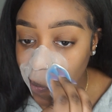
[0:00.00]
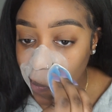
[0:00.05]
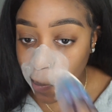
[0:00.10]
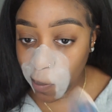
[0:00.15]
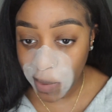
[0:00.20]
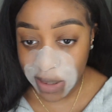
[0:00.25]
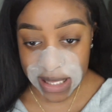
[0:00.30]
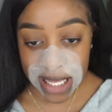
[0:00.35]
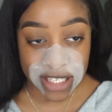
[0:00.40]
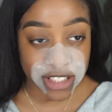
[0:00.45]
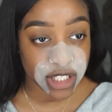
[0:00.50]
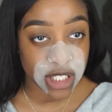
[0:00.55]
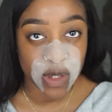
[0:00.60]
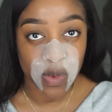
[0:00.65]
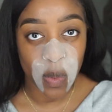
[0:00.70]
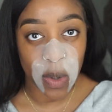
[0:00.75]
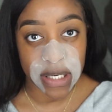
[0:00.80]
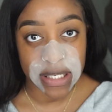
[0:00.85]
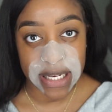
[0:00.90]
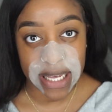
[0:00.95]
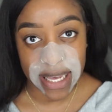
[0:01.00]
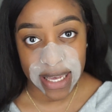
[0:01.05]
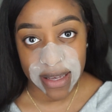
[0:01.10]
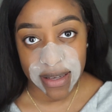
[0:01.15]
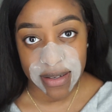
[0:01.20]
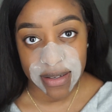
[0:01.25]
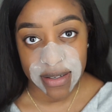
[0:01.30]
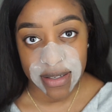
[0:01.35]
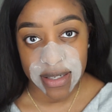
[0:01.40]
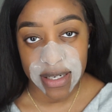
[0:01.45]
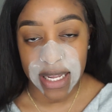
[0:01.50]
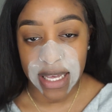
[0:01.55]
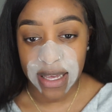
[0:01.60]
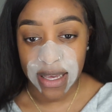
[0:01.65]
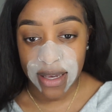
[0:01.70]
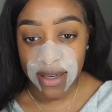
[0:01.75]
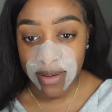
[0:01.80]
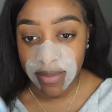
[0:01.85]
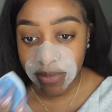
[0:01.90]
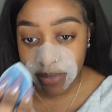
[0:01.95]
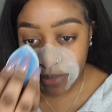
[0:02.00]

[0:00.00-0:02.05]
but that's just one day. Like,